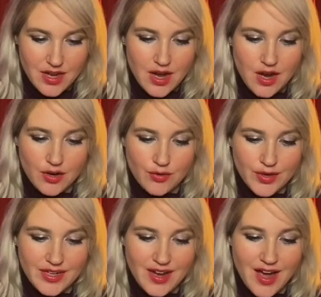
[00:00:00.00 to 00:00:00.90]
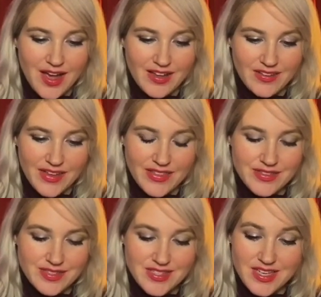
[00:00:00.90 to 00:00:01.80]
A green isle in the
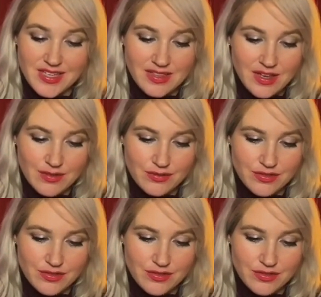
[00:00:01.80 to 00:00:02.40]
sea, love,